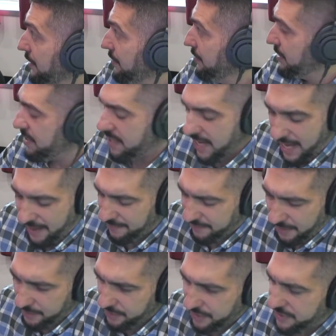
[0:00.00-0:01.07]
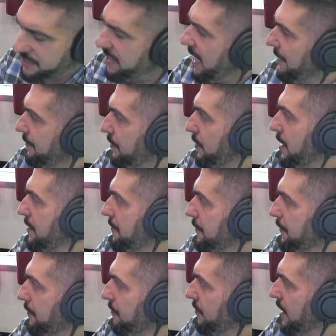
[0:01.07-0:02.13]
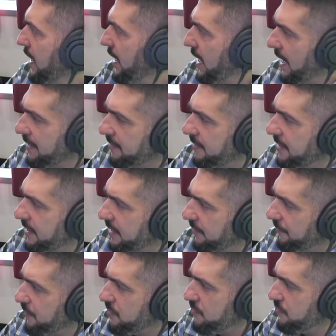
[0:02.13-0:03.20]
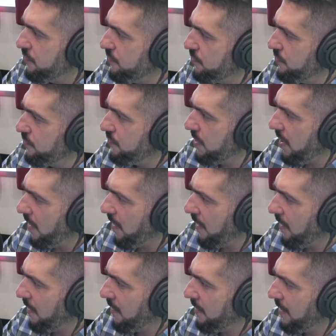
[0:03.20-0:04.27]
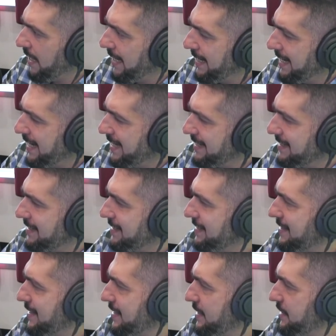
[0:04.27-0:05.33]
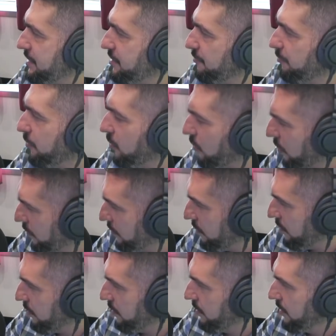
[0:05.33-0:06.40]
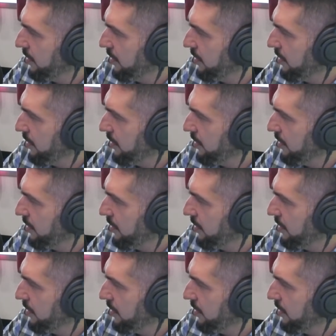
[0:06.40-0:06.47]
But, yeah, those are the top three. And I think if you are a Kansas City supporter,